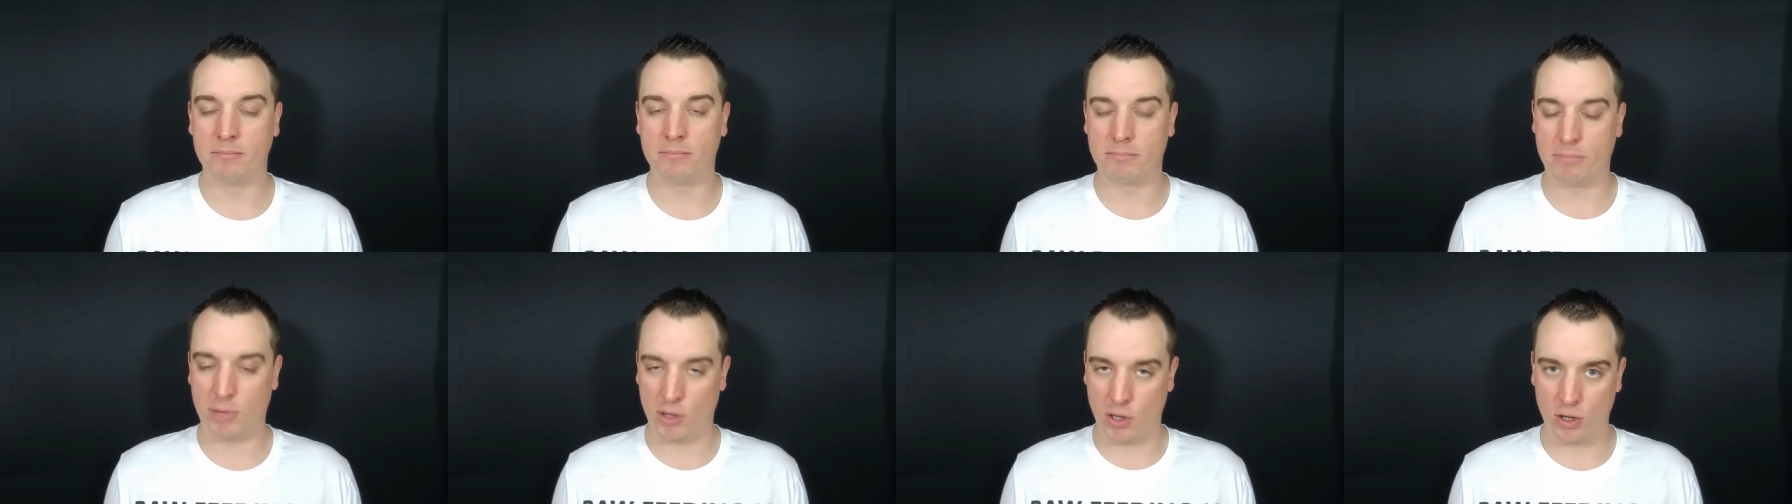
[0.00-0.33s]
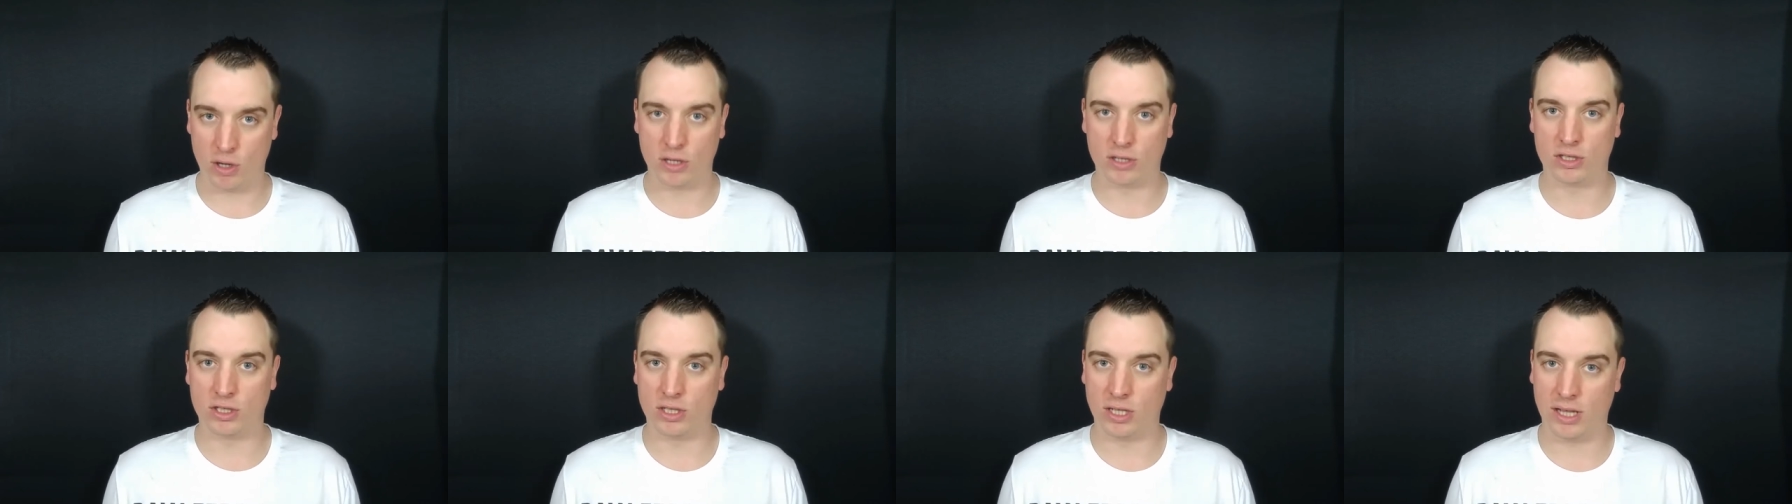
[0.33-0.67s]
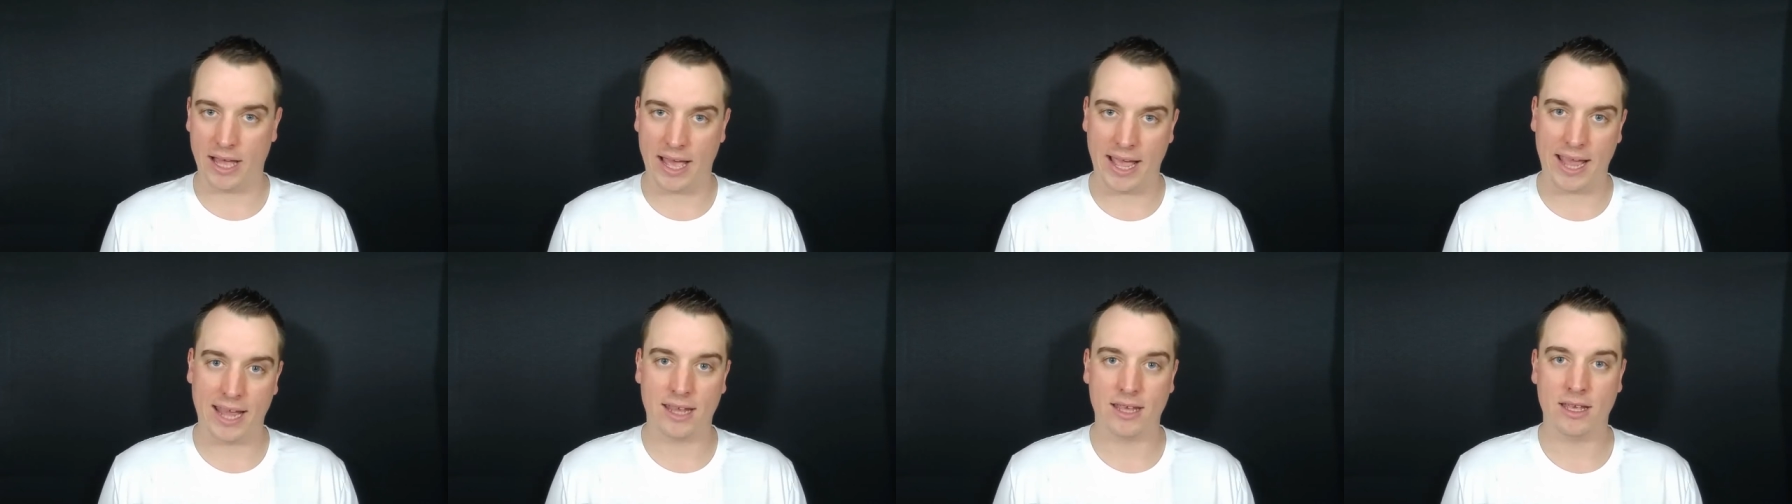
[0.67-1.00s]
birds
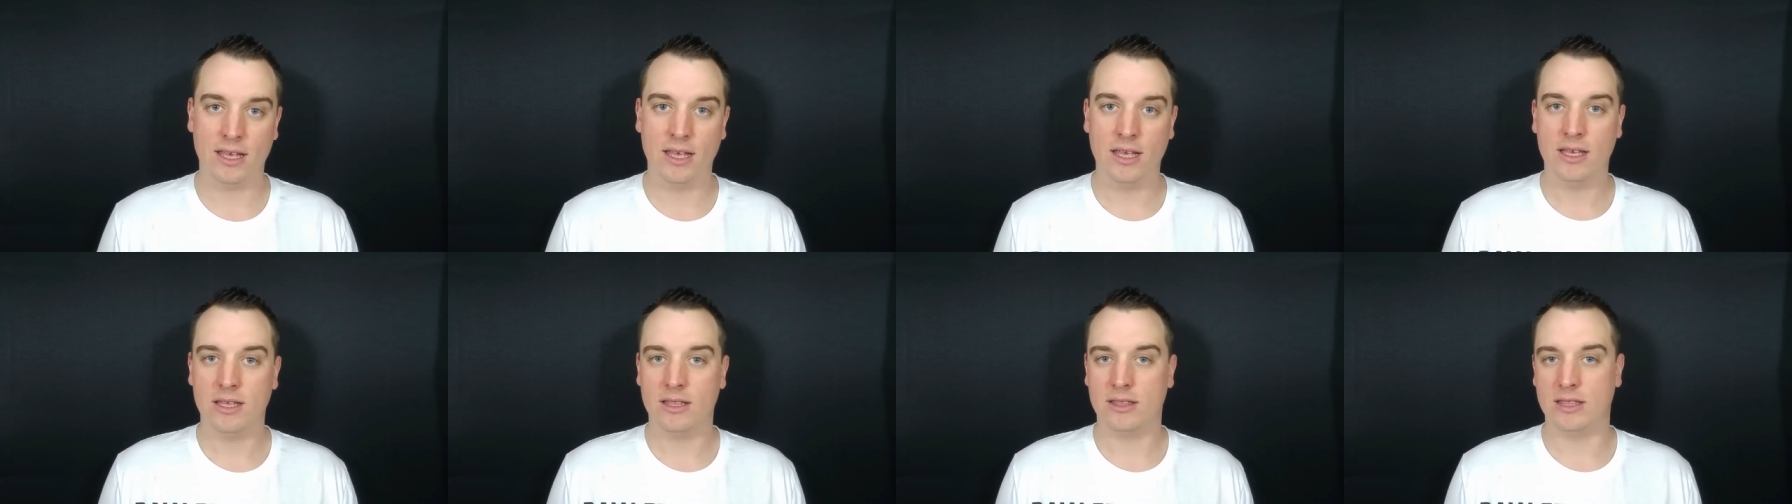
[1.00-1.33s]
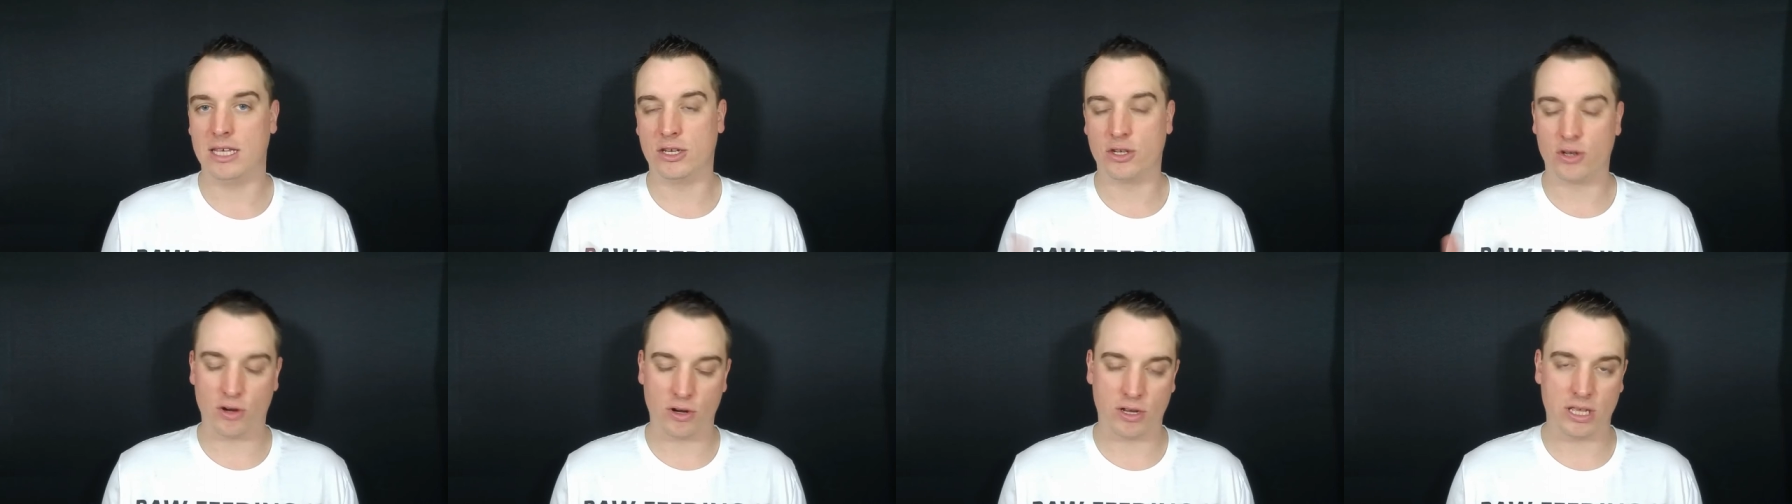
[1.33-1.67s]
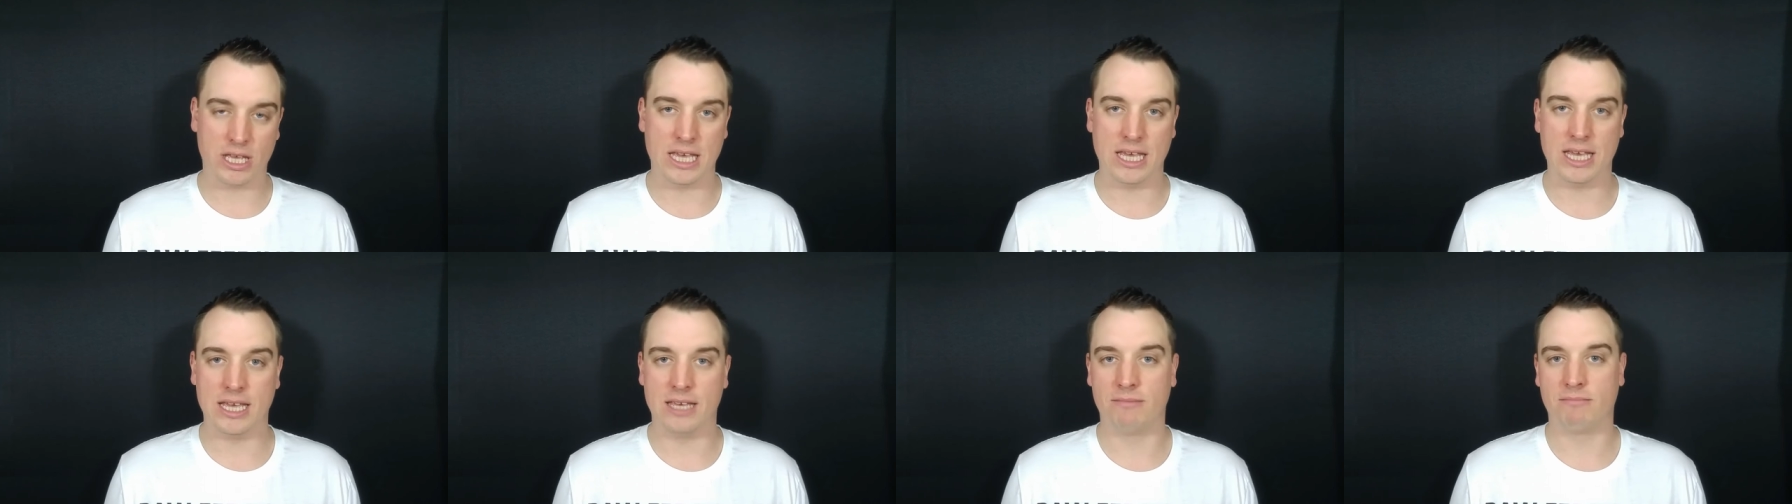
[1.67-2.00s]
like the
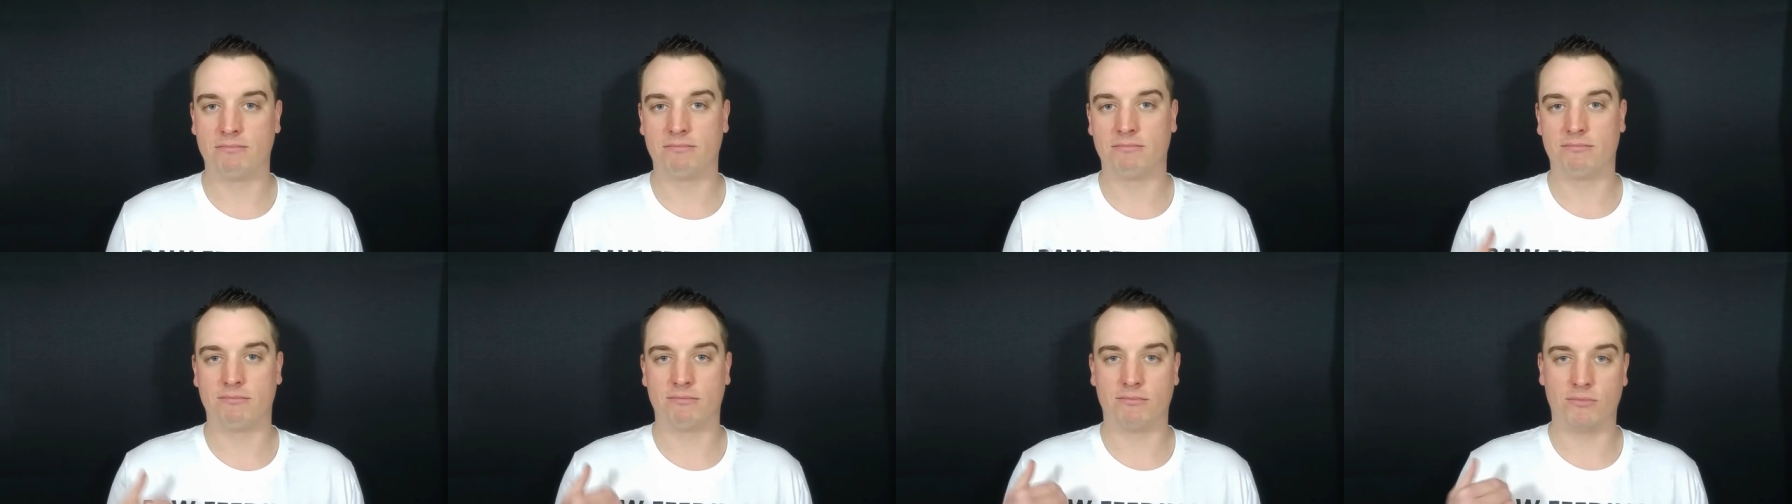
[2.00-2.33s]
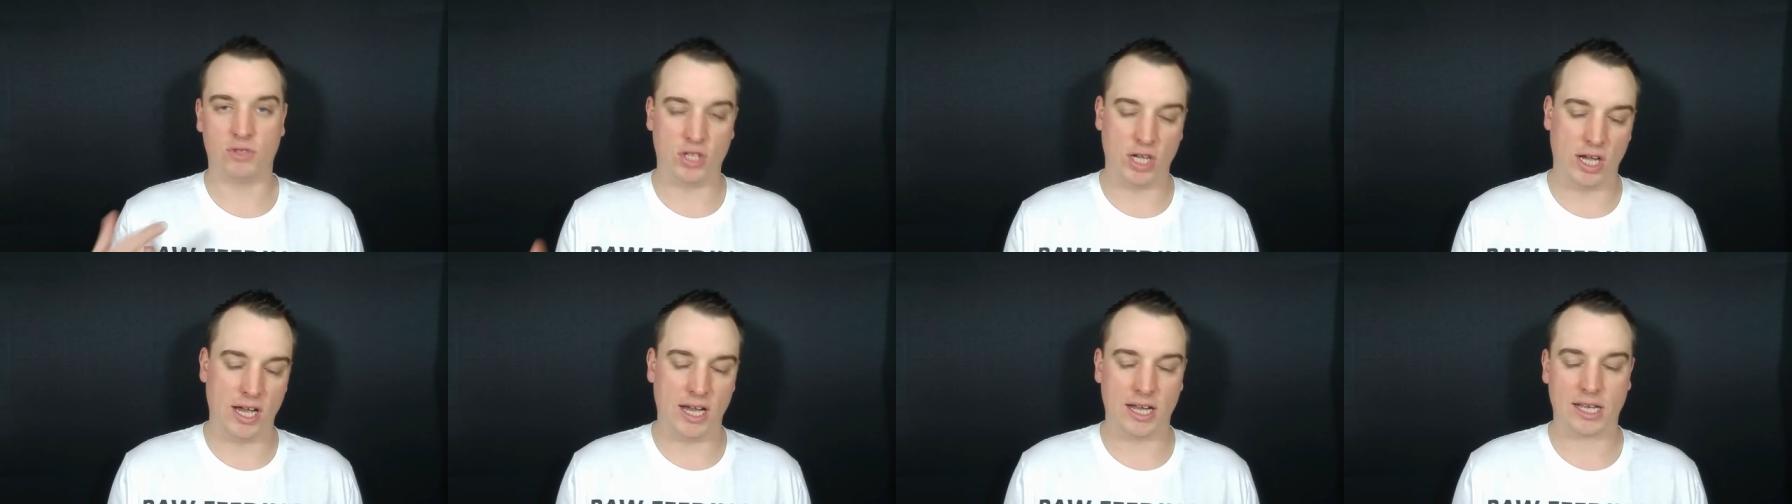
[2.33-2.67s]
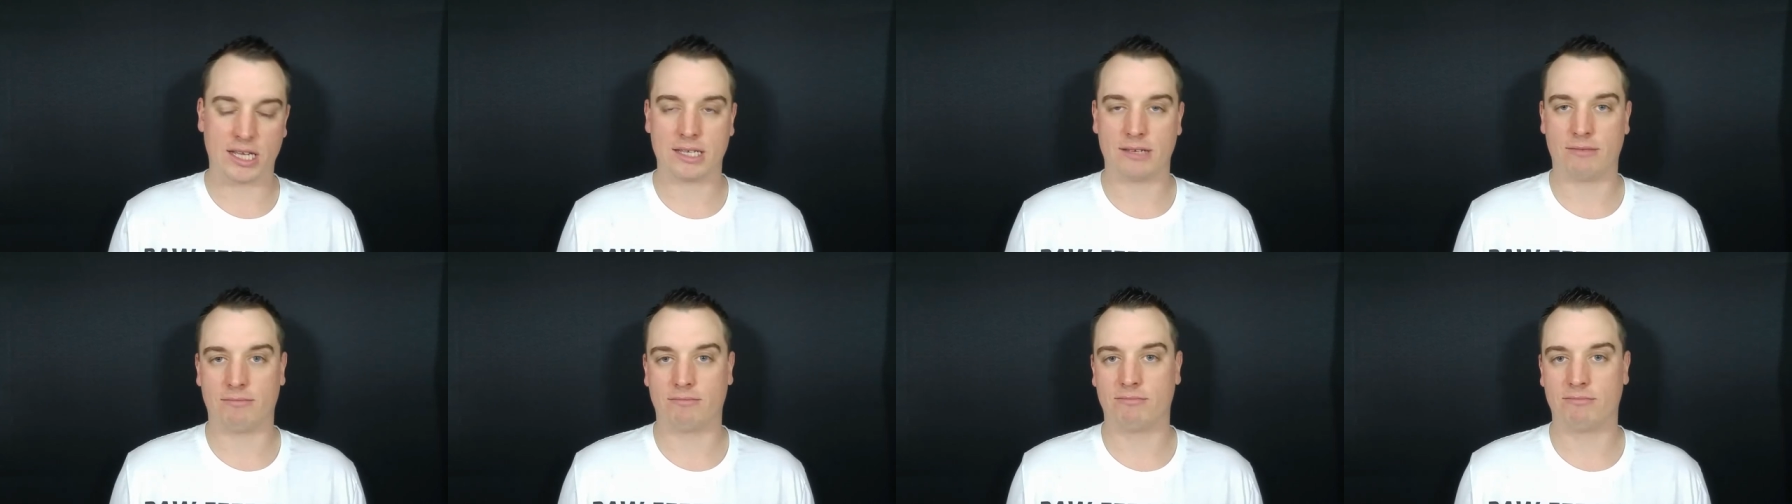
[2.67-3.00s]
turkey, duck,